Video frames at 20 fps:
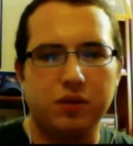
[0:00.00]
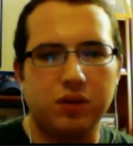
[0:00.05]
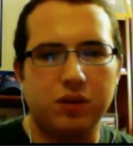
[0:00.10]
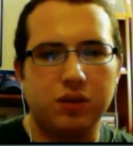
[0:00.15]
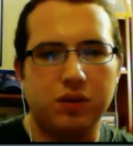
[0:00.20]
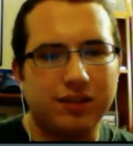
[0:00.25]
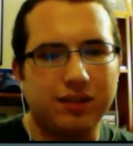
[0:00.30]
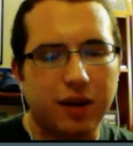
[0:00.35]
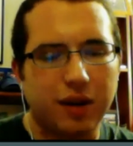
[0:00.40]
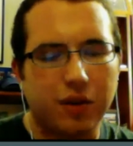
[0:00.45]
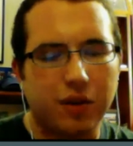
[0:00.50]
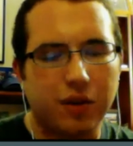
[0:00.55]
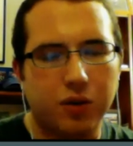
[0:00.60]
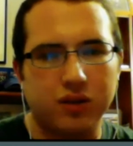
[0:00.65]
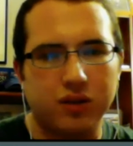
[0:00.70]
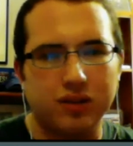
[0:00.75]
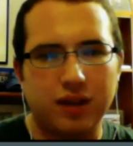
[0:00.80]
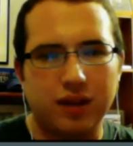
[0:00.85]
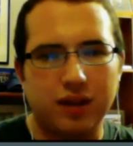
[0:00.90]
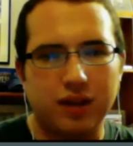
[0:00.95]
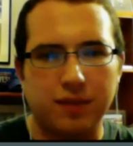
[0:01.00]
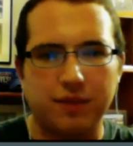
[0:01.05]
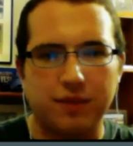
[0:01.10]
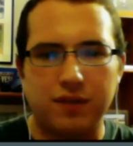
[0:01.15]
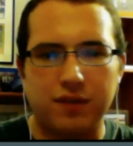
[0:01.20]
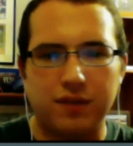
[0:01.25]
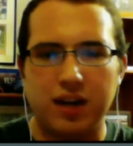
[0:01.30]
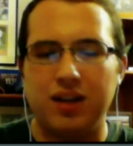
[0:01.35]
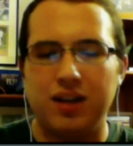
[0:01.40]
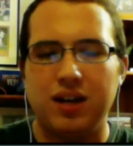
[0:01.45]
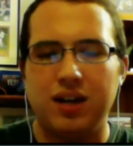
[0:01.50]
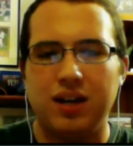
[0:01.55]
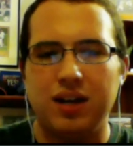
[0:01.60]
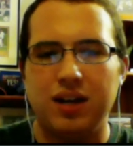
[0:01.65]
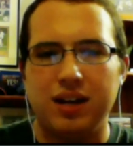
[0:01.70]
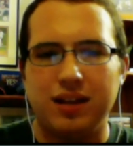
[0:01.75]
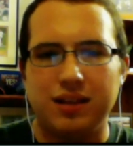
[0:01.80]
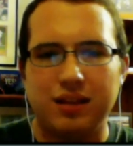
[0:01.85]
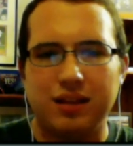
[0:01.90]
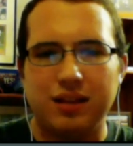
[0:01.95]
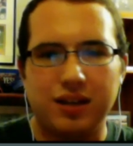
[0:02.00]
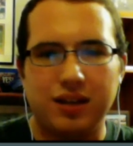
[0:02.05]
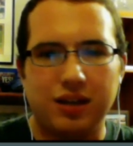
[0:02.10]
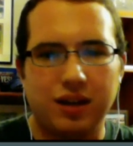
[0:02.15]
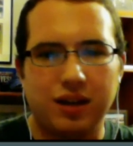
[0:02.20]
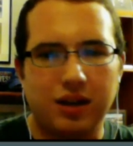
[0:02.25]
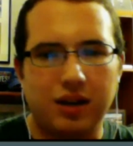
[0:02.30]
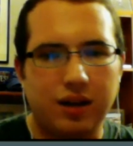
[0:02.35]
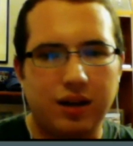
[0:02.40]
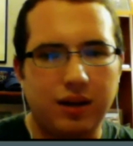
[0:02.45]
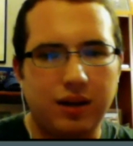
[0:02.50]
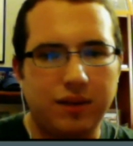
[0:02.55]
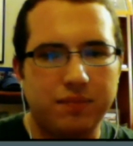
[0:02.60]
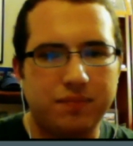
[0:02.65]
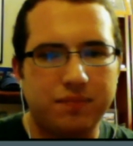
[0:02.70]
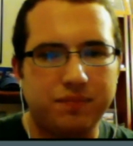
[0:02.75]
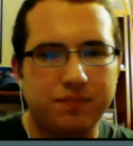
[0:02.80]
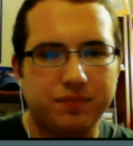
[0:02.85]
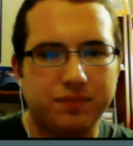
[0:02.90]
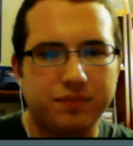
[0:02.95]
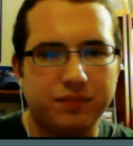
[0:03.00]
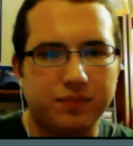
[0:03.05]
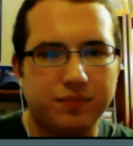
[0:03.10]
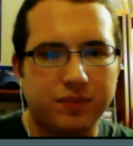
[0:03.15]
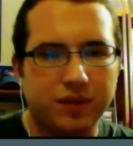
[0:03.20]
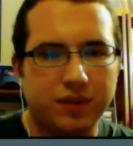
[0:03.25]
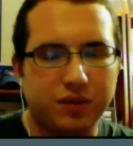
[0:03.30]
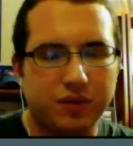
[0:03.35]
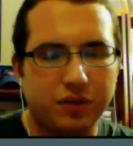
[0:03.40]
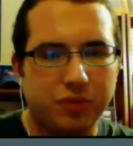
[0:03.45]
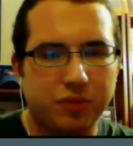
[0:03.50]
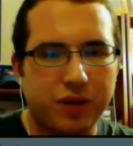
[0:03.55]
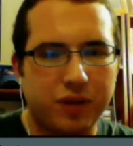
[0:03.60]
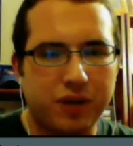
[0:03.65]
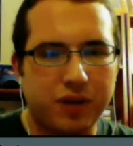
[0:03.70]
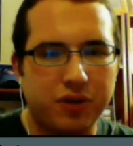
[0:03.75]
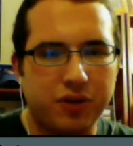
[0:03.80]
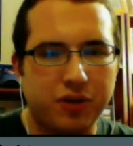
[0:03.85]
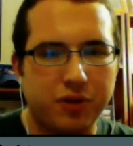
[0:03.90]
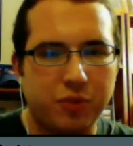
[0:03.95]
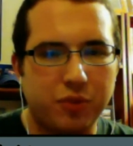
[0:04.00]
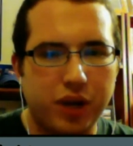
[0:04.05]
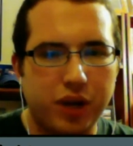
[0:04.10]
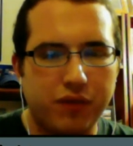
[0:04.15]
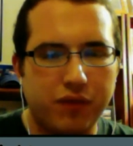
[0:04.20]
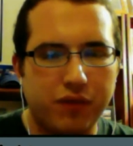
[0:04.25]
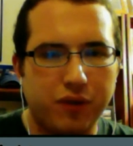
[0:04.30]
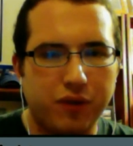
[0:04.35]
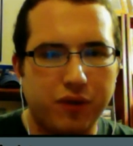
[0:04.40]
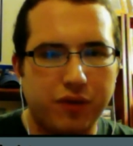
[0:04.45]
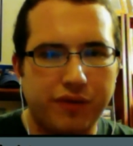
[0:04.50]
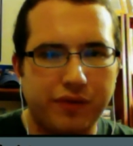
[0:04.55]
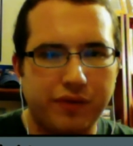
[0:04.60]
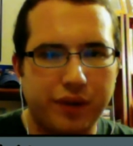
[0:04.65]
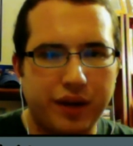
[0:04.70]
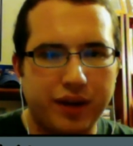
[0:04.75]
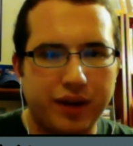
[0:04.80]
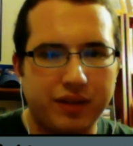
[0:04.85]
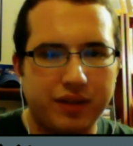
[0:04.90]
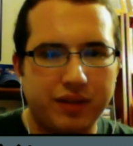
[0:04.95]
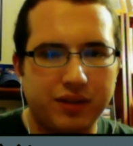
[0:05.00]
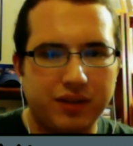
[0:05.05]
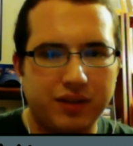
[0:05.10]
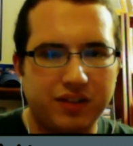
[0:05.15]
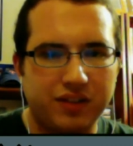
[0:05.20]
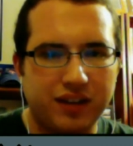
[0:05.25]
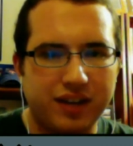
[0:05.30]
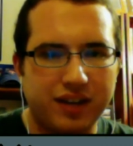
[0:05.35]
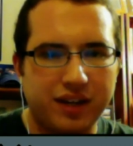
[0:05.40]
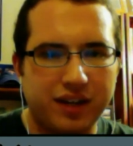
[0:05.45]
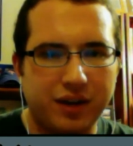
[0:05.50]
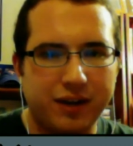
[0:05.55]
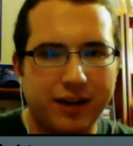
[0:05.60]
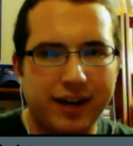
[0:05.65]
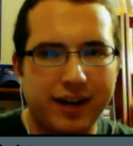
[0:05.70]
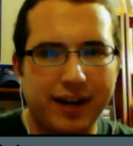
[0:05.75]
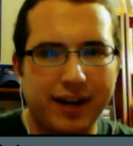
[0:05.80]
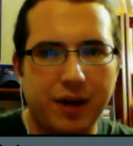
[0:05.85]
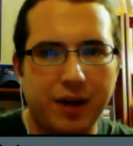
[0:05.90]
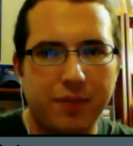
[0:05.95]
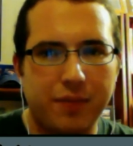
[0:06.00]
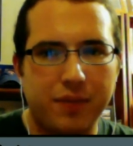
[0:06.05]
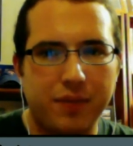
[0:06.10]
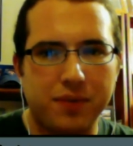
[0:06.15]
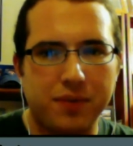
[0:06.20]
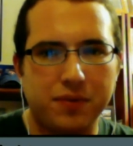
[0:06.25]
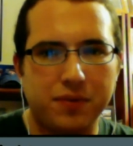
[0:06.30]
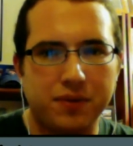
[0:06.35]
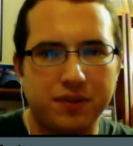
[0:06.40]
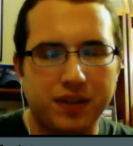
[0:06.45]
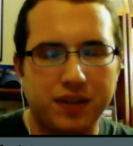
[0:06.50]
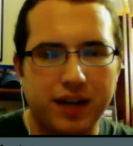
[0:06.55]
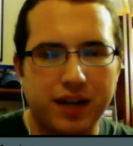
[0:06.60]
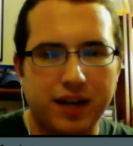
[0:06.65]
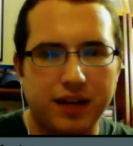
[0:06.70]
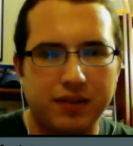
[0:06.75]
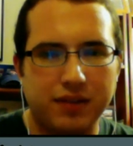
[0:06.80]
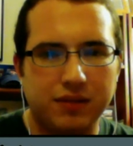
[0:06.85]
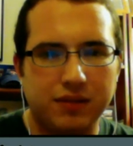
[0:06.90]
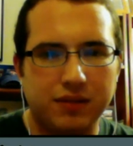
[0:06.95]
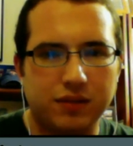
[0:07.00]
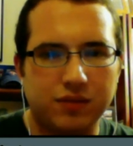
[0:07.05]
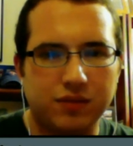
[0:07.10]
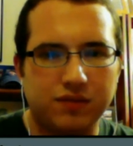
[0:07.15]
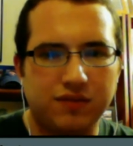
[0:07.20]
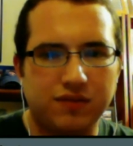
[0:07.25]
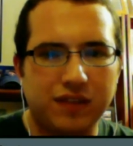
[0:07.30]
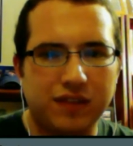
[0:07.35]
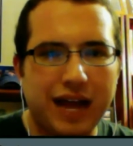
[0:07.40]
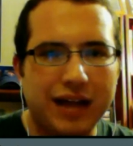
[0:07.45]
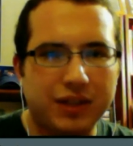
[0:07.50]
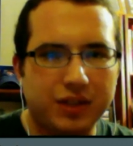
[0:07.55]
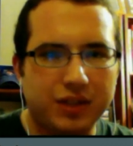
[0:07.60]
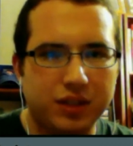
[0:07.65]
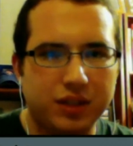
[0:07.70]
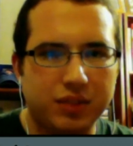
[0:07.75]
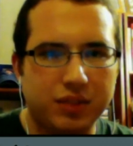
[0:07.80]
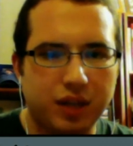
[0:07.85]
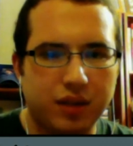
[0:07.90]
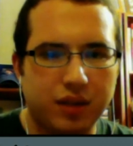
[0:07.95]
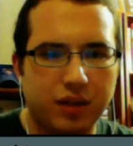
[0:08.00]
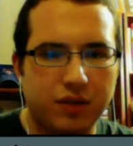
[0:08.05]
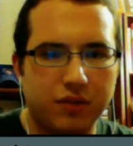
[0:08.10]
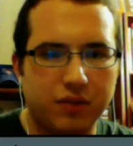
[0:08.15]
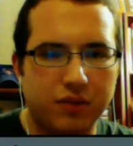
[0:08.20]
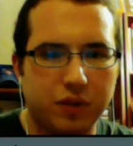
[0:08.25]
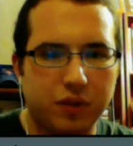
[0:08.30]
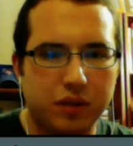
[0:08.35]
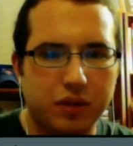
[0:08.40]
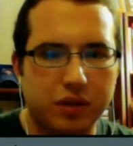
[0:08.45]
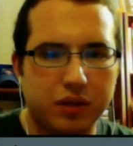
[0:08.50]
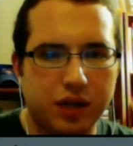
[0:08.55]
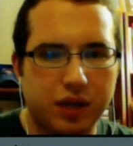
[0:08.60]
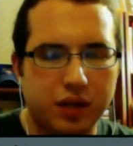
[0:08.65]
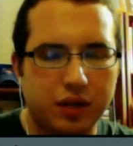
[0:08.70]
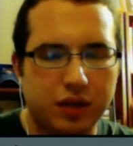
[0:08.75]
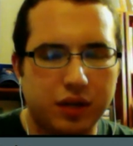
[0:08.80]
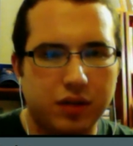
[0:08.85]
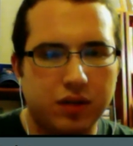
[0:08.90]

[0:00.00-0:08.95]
The Korra and Asami fight, the Earthbender breaking free fight, the Zahir getting out maybe wasn't as flashy, but I thought it was well done.